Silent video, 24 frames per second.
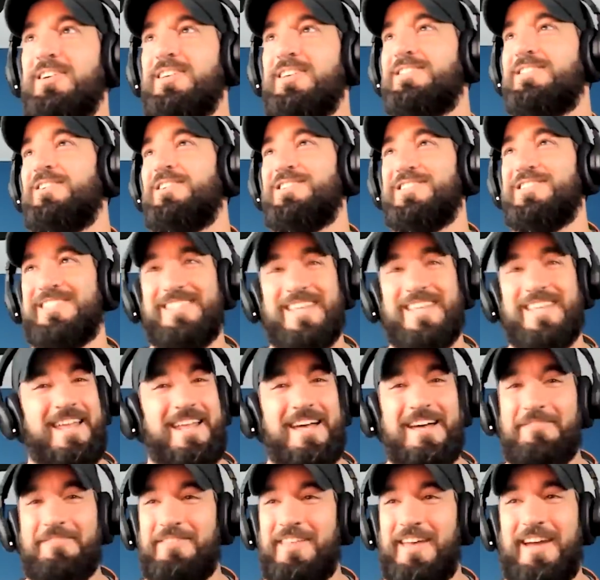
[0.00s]
So I just sat
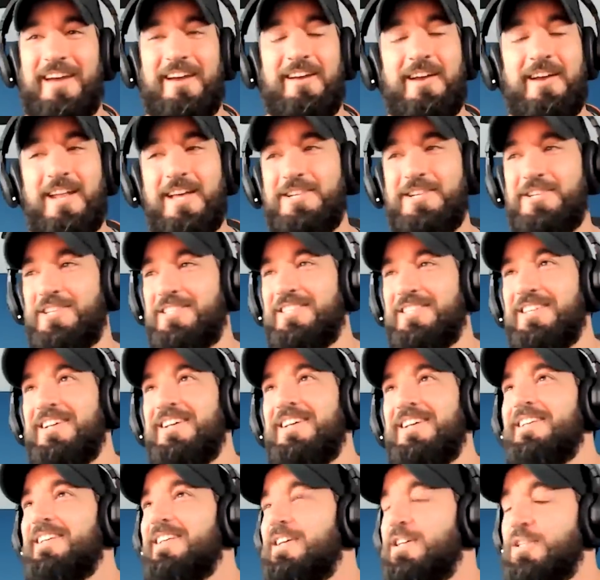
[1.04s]
out there, and I just
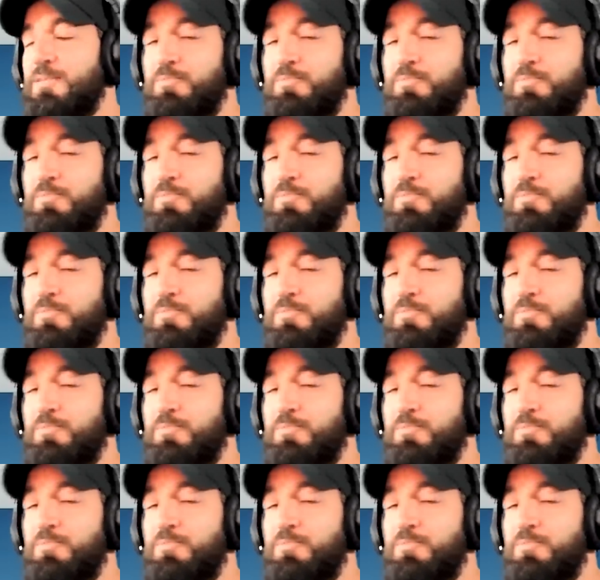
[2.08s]
it was